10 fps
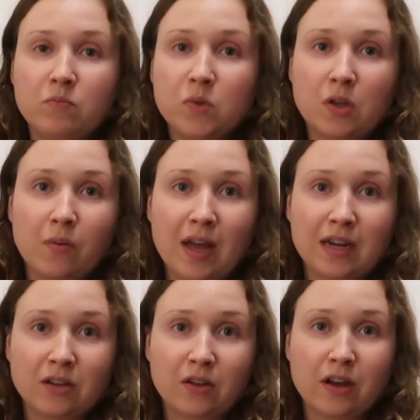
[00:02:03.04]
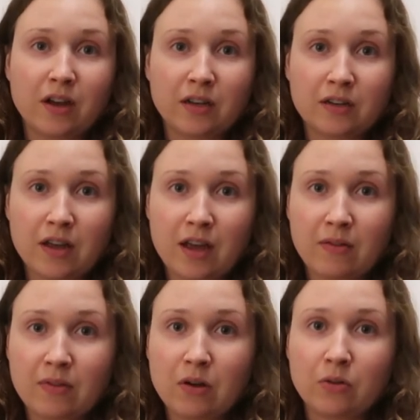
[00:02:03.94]
So we had a look on
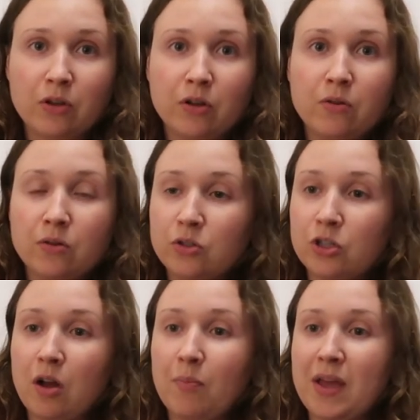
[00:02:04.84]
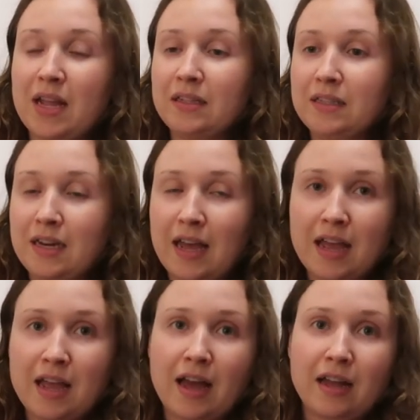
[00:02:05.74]
the old Google shopping
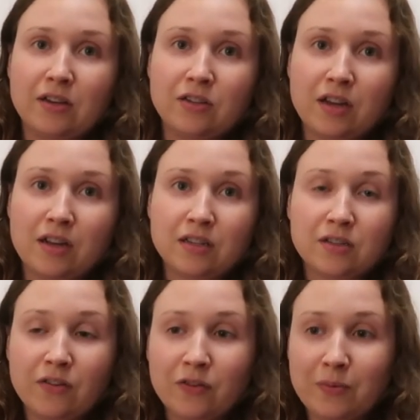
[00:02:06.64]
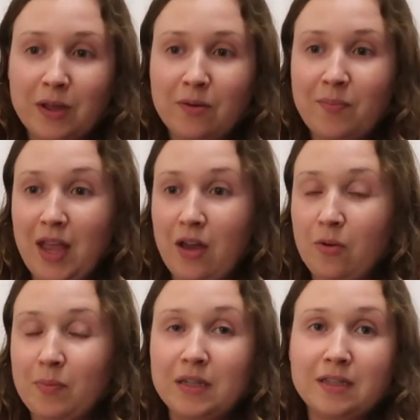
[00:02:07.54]
today and discovered we could pick it
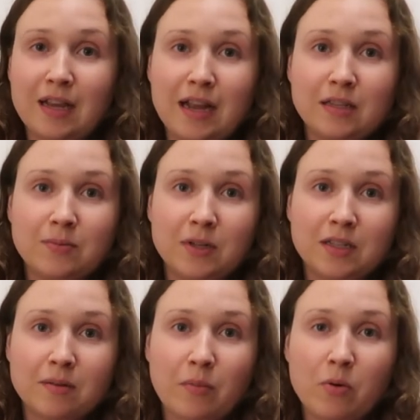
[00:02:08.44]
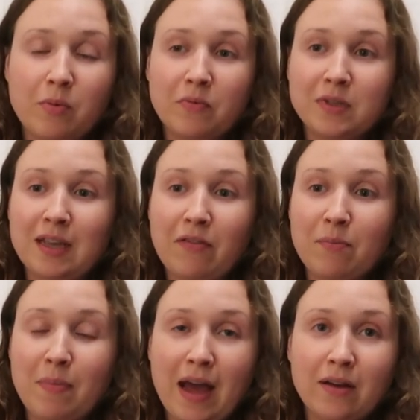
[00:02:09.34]
up in Sainsbury's at the moment for
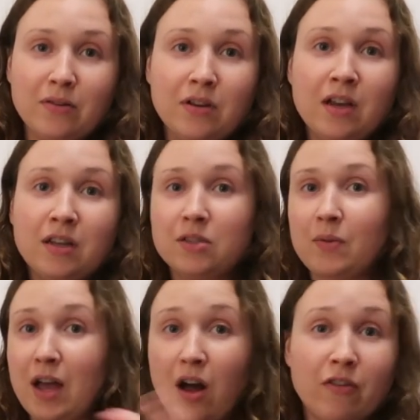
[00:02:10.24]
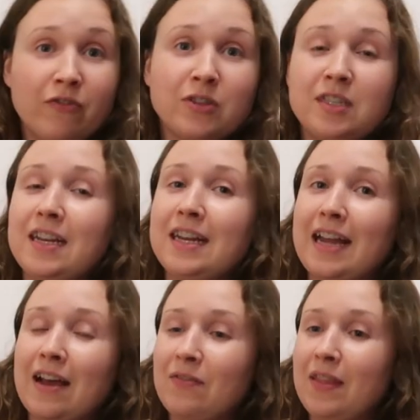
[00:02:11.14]
£7. So we hot-footed it
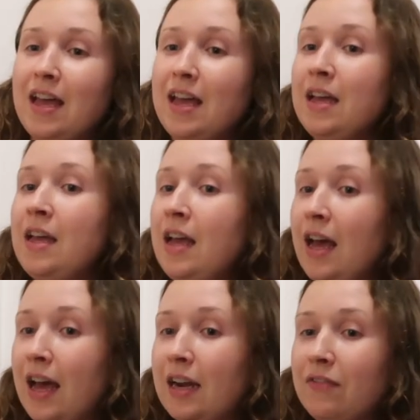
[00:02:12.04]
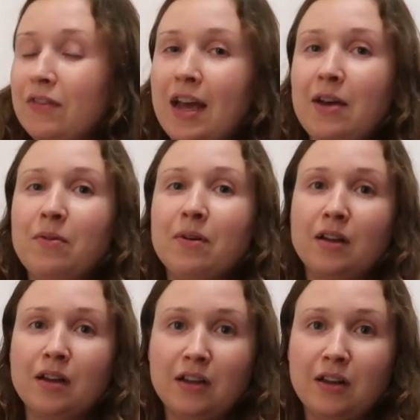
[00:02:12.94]
down there, and I've
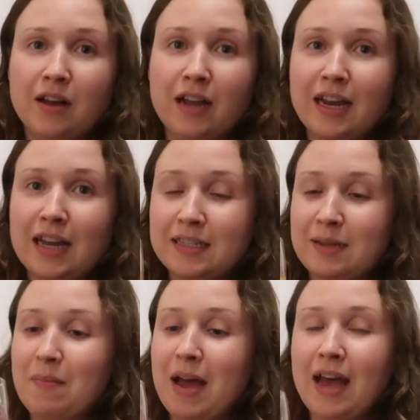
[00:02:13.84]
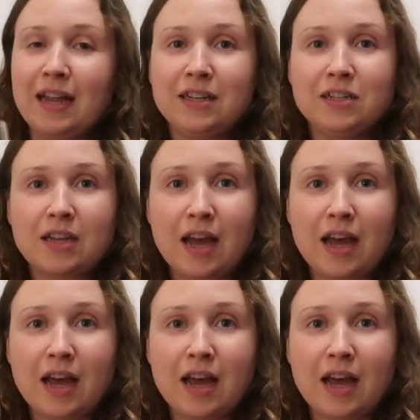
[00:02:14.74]
now got a glass in my hand.